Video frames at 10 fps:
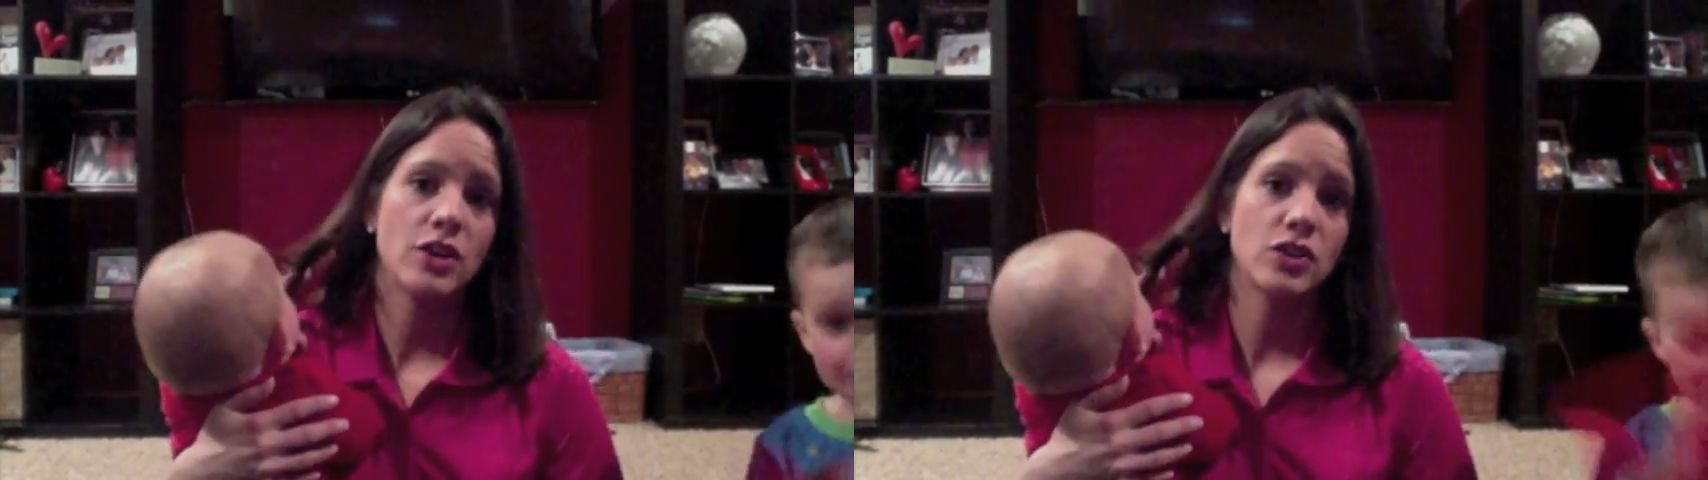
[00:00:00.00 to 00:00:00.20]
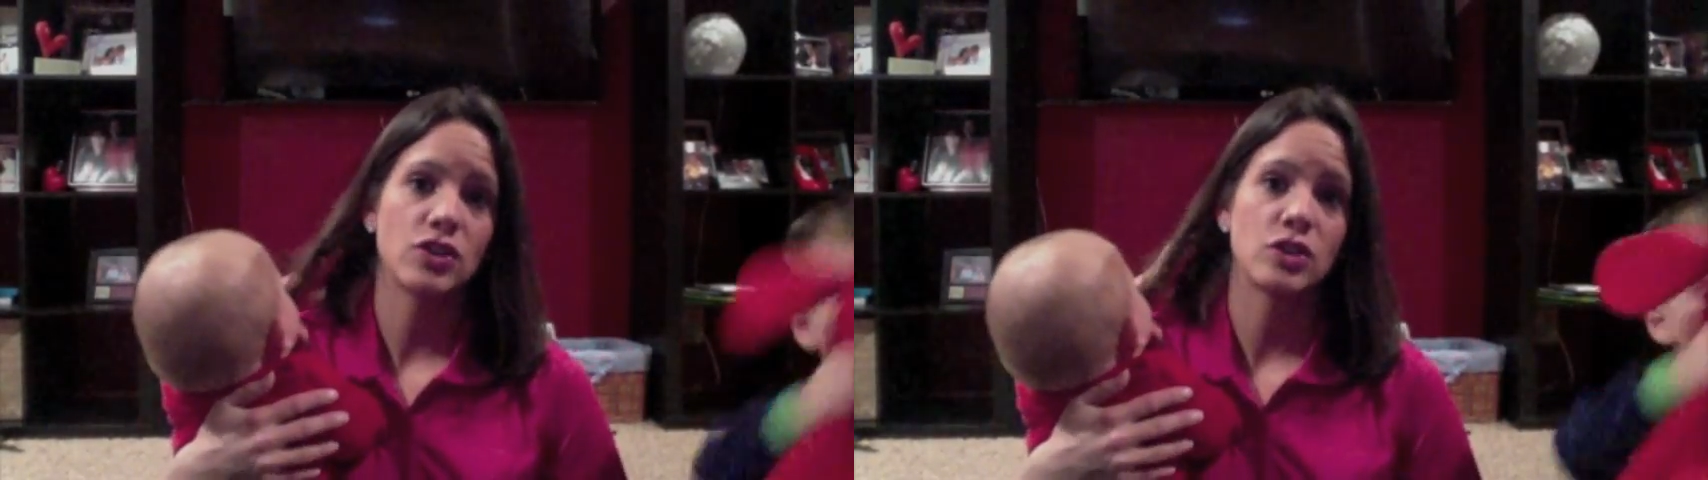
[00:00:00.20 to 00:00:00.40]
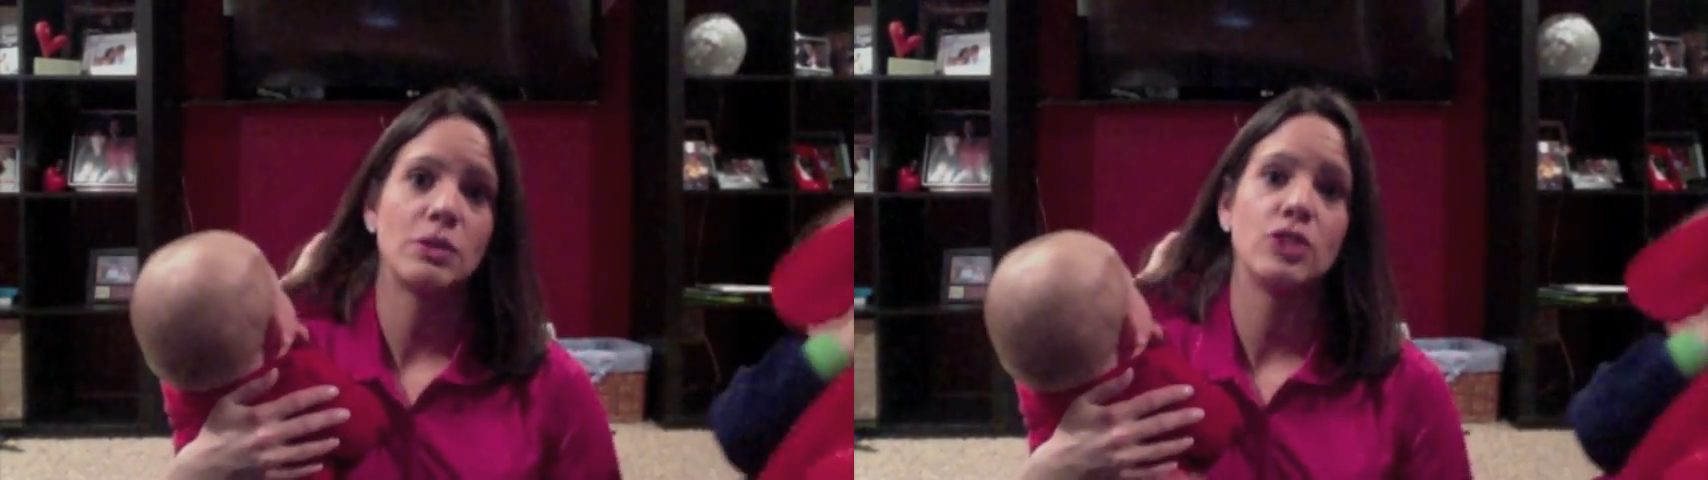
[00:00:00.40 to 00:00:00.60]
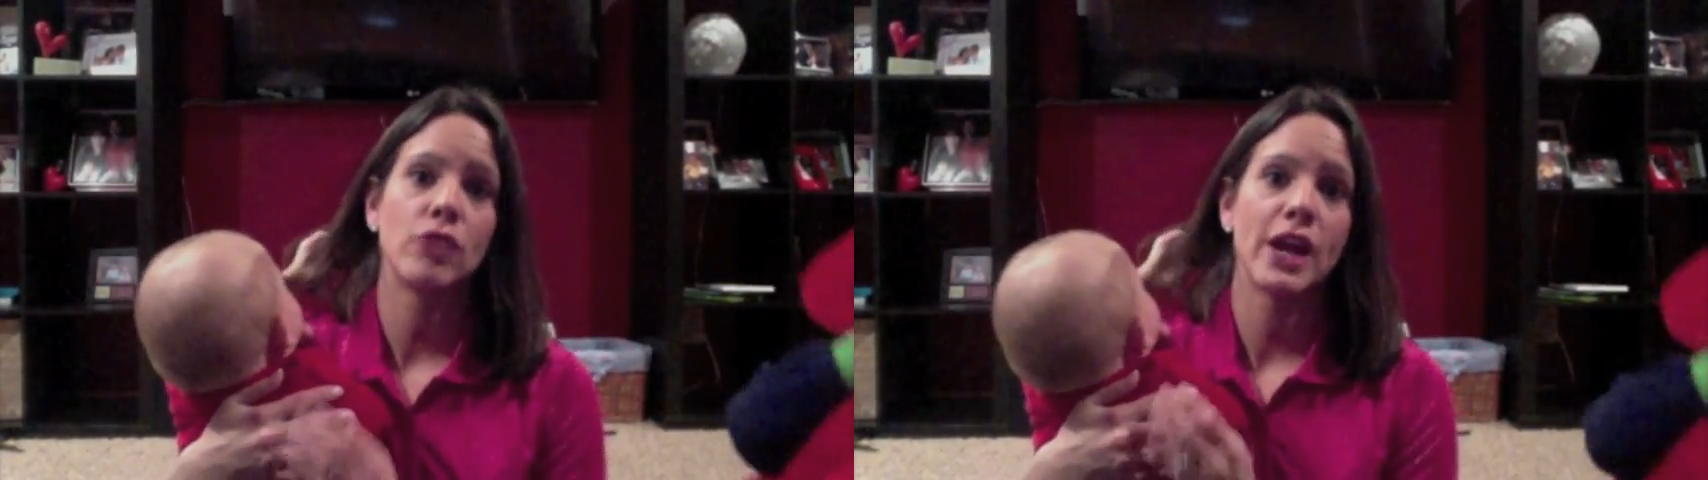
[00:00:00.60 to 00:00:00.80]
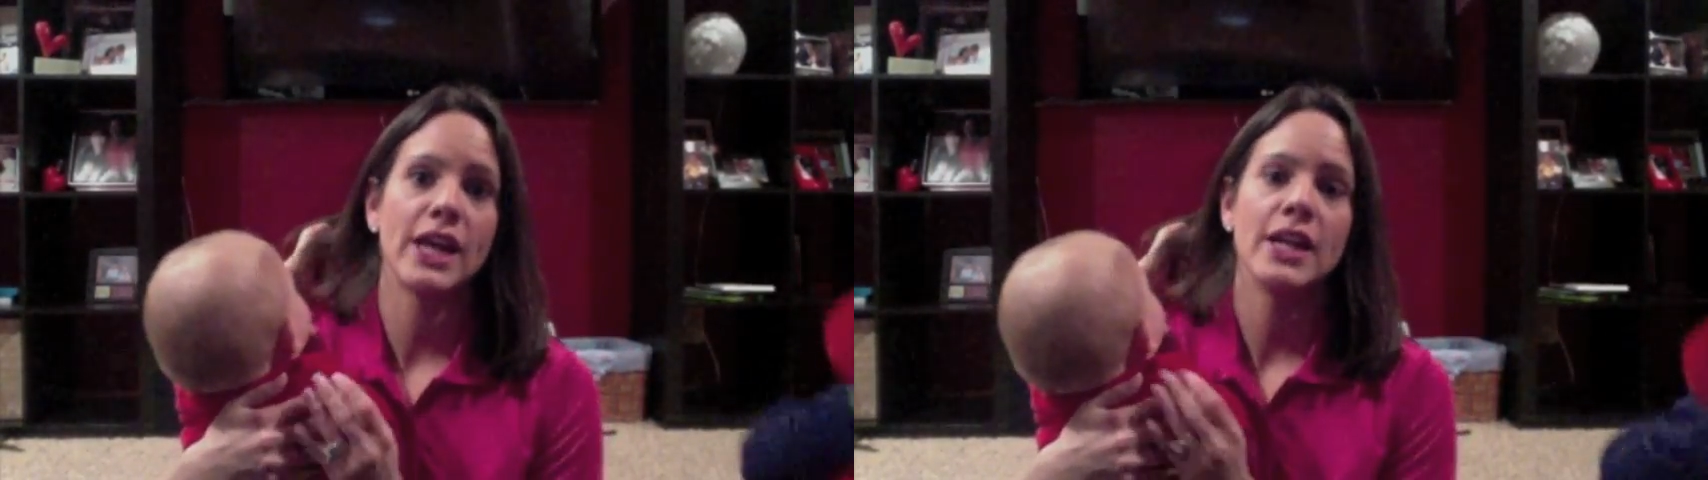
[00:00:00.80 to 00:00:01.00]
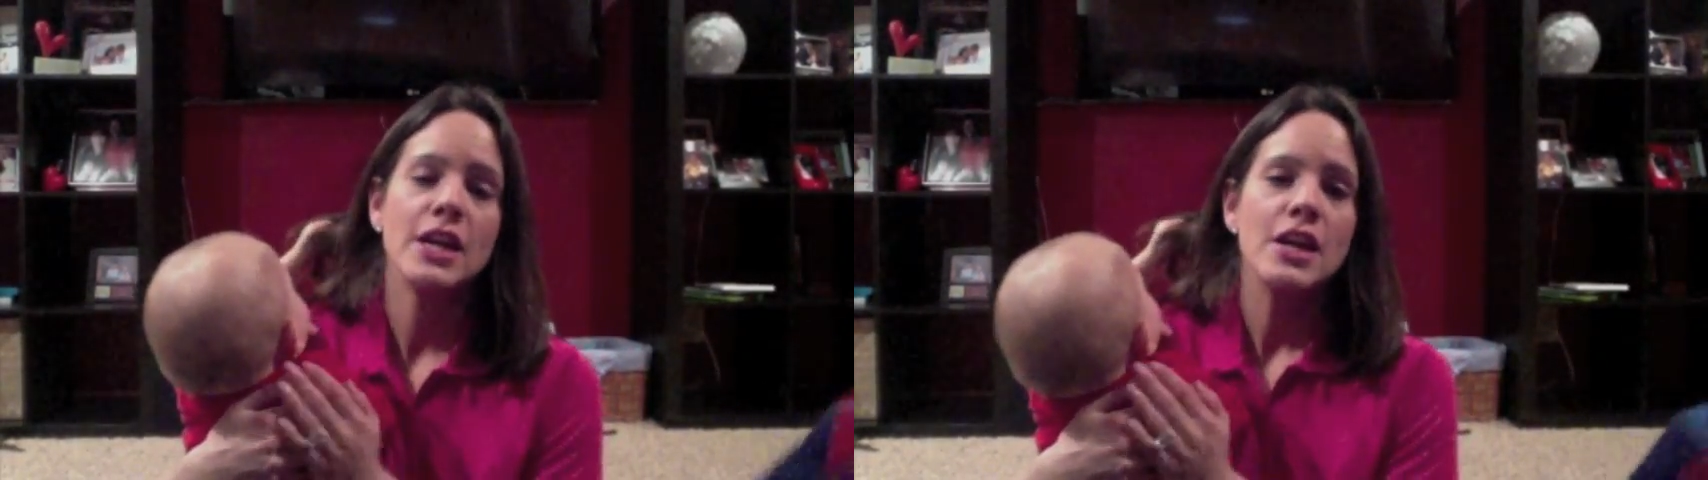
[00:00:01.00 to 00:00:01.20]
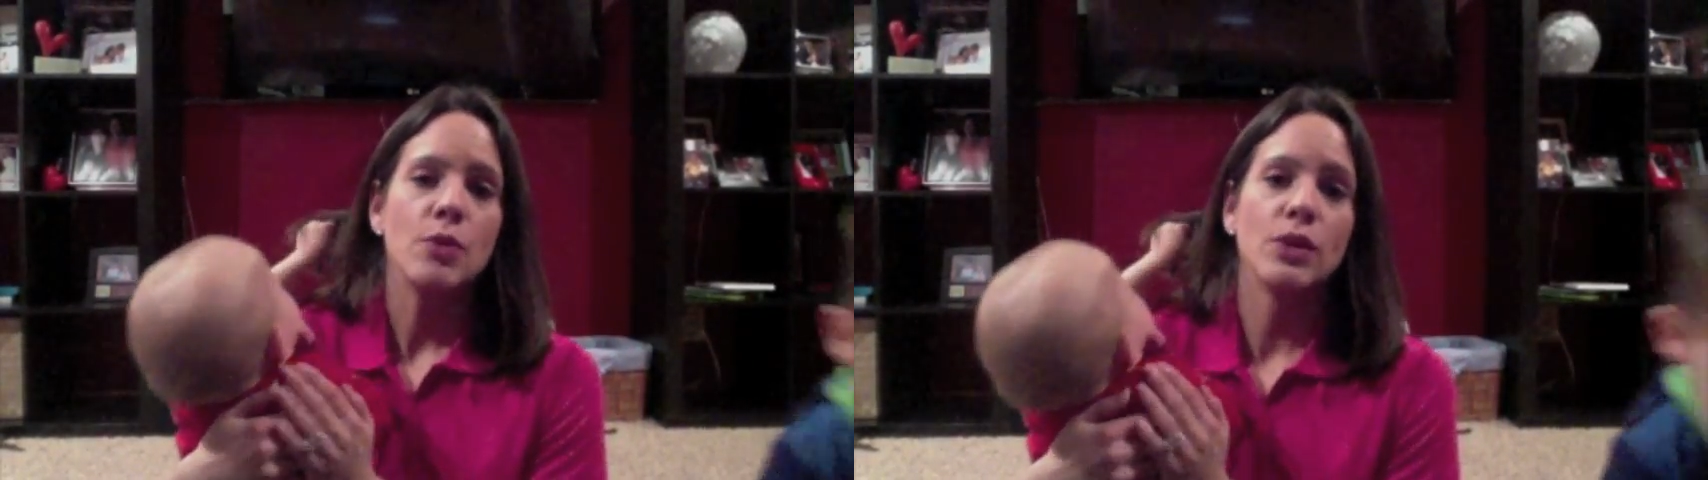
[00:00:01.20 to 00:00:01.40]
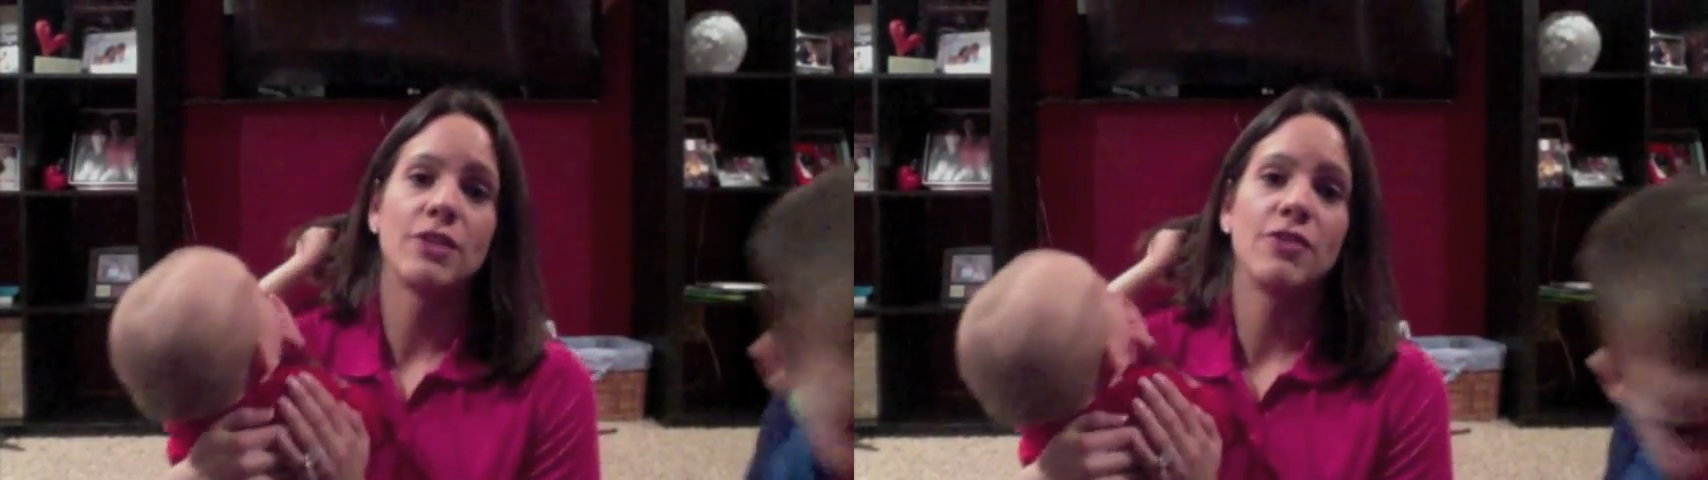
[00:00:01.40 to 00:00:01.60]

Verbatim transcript: So this will be great with the